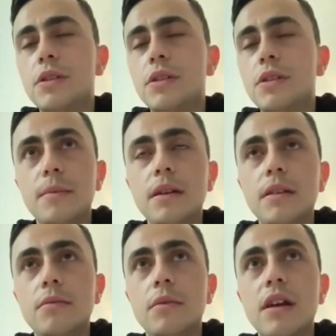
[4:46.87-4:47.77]
I
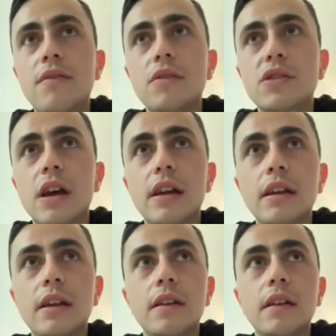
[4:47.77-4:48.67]
mean, when I first got
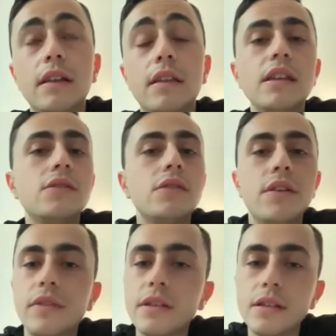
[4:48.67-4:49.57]
here, things are
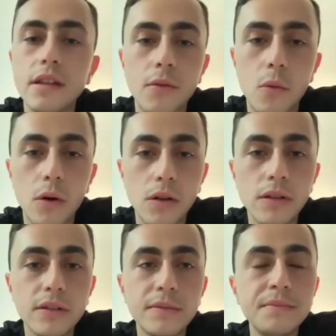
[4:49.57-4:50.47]
different. It's a different
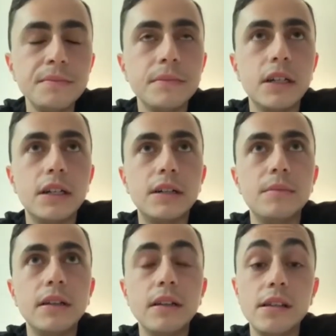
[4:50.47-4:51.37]
world.
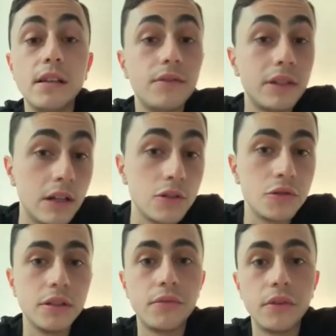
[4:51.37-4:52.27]
Italy's a different
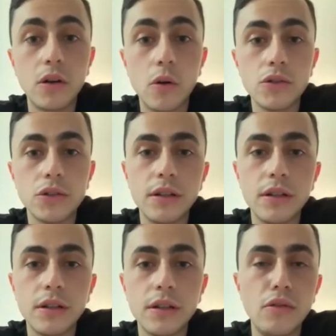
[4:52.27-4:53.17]
country, a different culture than
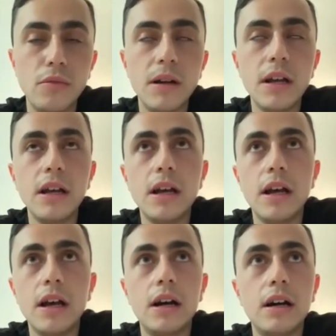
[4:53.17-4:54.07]
back home.
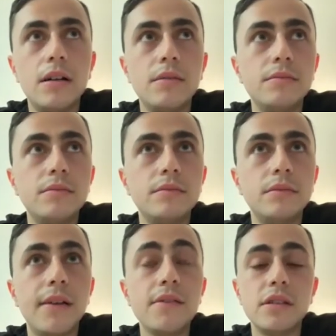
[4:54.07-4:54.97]

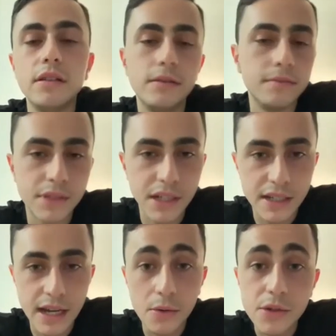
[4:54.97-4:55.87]
Obviously,
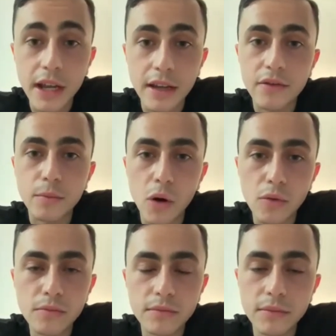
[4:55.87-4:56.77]
6 hours ahead from
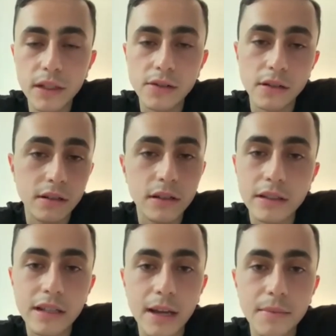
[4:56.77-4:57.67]
home, there's a
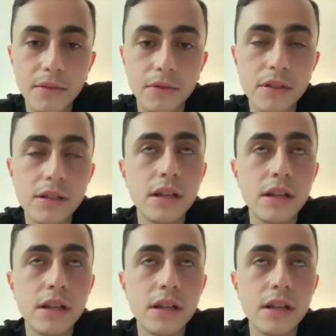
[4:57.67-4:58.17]
time difference.